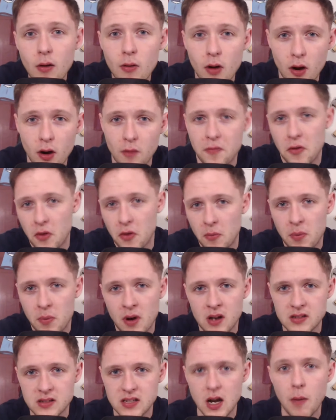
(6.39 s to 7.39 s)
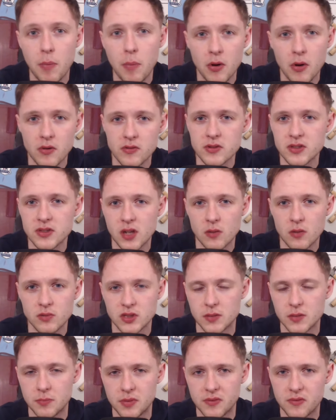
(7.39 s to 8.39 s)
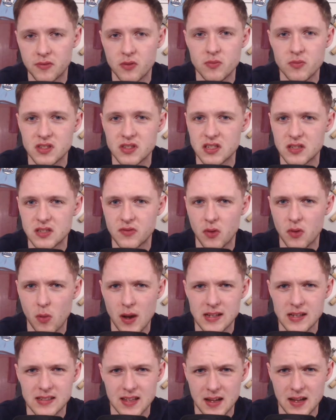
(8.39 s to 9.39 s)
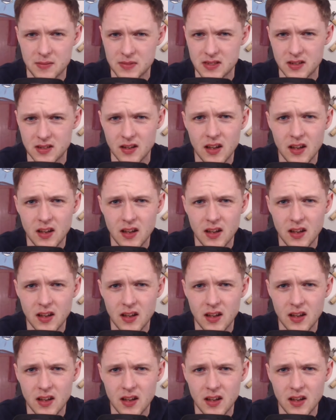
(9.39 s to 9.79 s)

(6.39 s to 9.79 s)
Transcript: after the past couple of results and performances for West Ham, to